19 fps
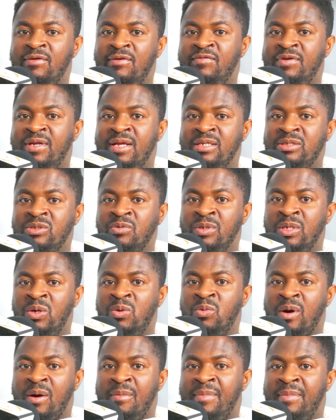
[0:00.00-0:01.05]
evidence
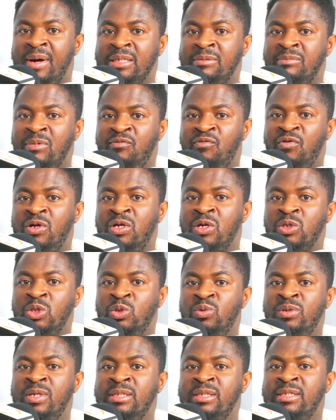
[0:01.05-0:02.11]
within 1 month before your
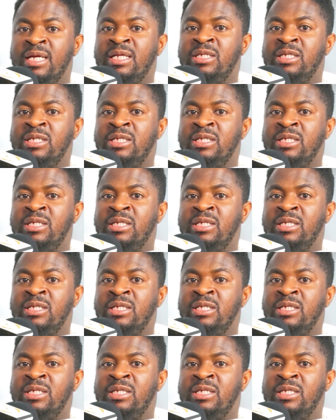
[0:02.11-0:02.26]
due date